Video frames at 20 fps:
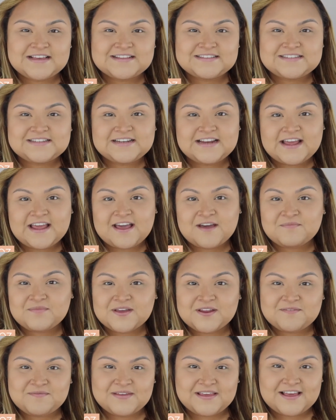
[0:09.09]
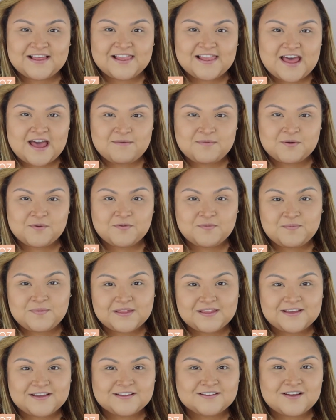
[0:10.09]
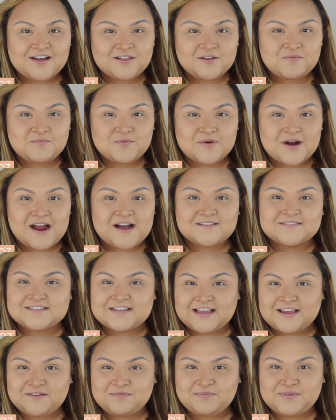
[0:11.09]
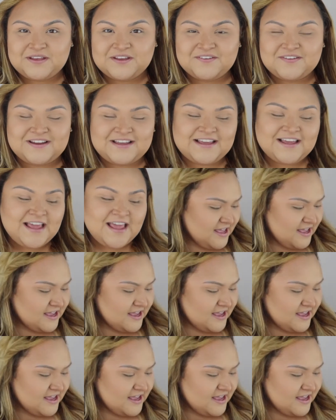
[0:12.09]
and today I'm going to be collabing with Billion Dollar Brows and Beauty,